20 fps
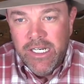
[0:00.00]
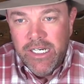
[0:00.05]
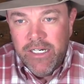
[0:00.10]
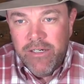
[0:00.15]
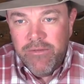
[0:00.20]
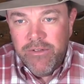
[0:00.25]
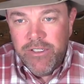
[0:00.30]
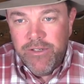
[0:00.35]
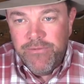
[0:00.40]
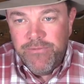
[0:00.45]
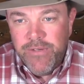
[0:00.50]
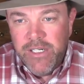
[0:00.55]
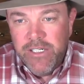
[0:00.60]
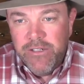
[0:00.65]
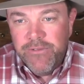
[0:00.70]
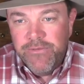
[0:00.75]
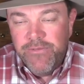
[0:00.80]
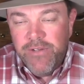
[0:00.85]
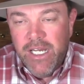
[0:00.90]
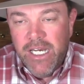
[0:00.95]
here with your
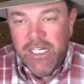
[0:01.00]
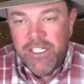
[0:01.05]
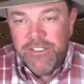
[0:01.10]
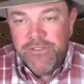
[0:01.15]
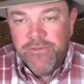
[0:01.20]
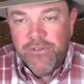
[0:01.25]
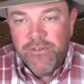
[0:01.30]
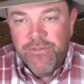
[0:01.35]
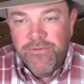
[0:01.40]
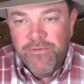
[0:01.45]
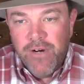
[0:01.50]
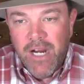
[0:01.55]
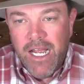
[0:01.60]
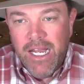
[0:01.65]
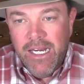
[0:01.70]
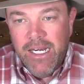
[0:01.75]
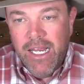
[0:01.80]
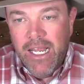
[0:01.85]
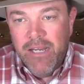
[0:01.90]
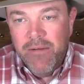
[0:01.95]
feeder flash for
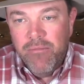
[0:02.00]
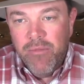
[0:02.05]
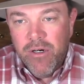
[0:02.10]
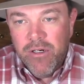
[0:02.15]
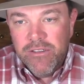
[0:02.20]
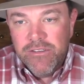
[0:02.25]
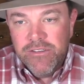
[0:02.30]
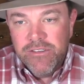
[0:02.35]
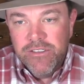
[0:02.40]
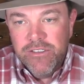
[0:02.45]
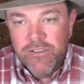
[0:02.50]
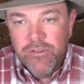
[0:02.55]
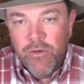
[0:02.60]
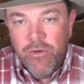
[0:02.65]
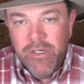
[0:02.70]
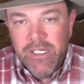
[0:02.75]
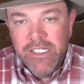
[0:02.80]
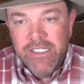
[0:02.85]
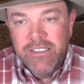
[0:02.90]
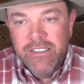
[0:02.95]
Friday, March the
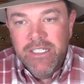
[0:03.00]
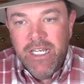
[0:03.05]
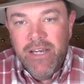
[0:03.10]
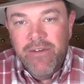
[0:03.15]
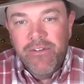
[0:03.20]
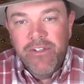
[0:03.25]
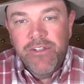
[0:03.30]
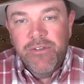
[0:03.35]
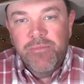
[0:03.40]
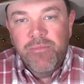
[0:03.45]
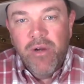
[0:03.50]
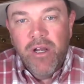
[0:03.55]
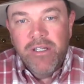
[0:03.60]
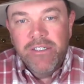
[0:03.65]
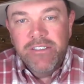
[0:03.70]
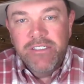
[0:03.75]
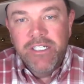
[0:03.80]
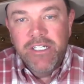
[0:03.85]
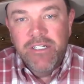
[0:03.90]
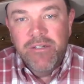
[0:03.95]
27th,
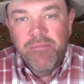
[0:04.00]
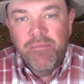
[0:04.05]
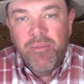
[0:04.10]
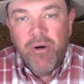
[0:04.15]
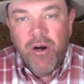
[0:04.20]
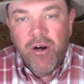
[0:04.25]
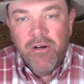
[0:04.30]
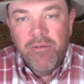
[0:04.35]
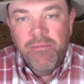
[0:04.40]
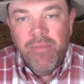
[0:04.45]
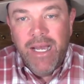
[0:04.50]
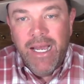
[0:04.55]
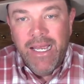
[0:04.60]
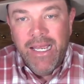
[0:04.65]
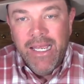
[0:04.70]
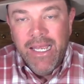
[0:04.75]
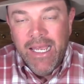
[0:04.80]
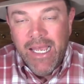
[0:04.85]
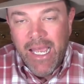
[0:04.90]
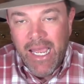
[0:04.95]
brought to you in part
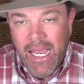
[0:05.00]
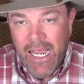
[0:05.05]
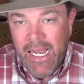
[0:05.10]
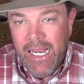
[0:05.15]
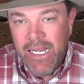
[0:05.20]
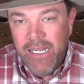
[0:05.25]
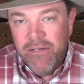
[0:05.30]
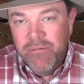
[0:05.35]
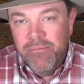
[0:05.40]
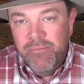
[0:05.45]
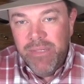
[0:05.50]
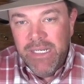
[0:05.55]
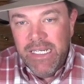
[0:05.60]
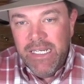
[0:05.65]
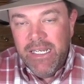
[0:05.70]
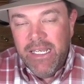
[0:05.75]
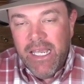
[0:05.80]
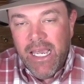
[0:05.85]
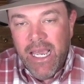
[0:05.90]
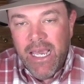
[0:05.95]
by
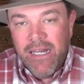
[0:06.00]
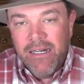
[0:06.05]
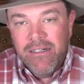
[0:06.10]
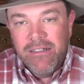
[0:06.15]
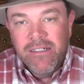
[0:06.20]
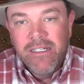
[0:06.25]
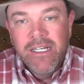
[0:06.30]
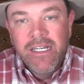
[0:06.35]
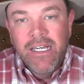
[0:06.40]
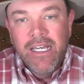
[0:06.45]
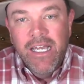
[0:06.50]
A&B Cattle,